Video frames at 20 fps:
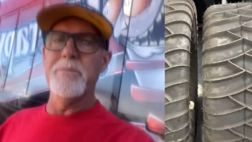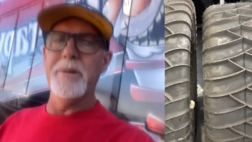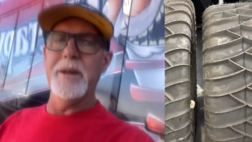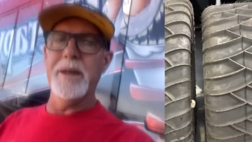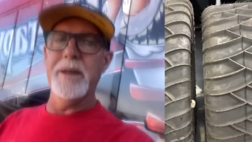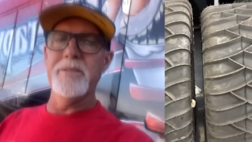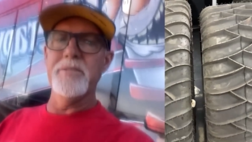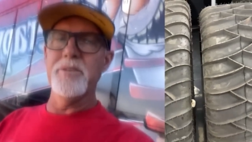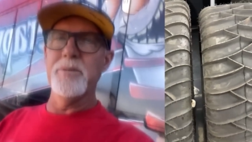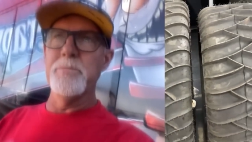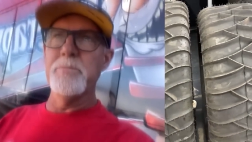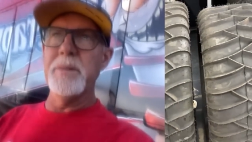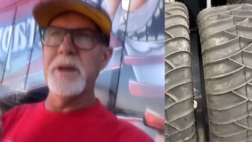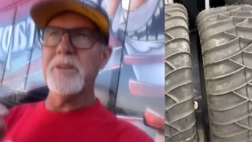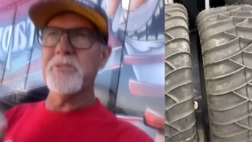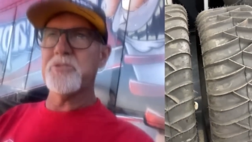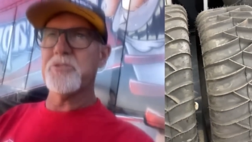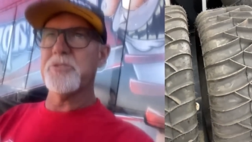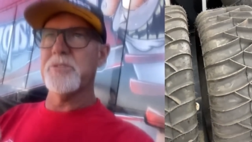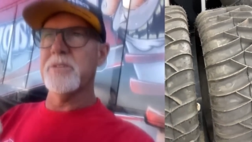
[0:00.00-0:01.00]
And you
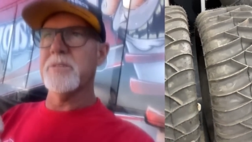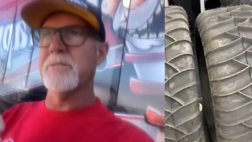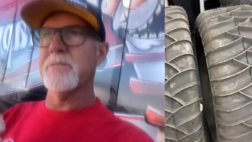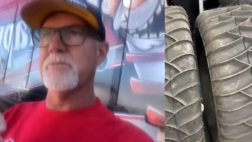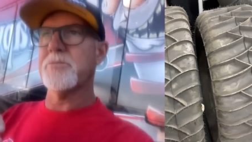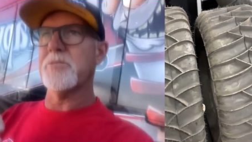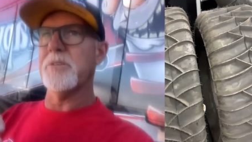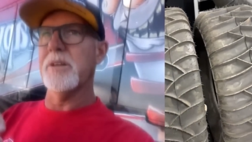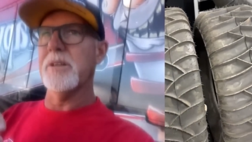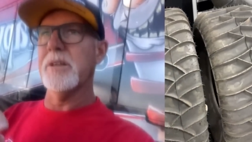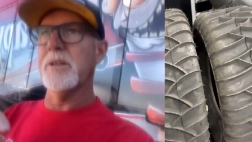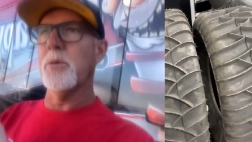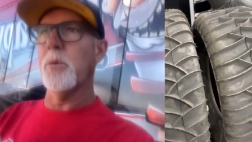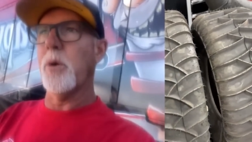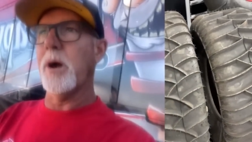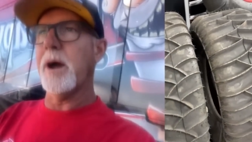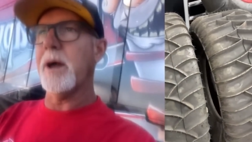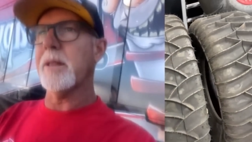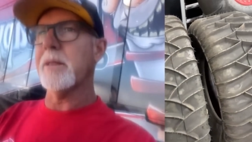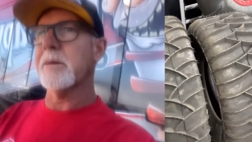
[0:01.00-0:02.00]
mentioned a little
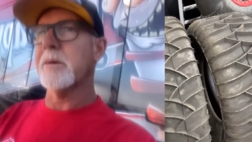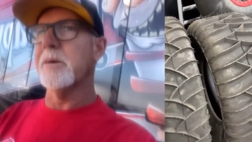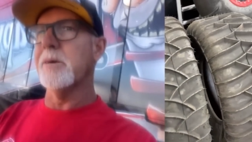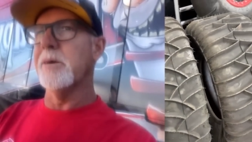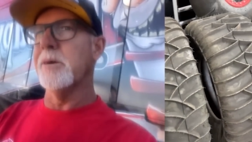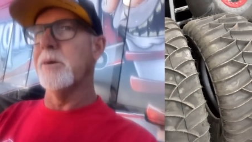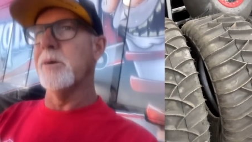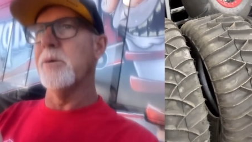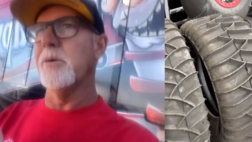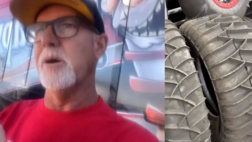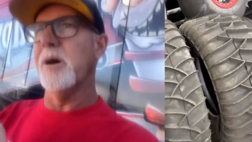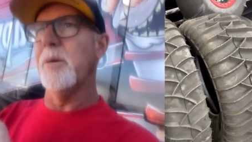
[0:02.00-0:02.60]
while ago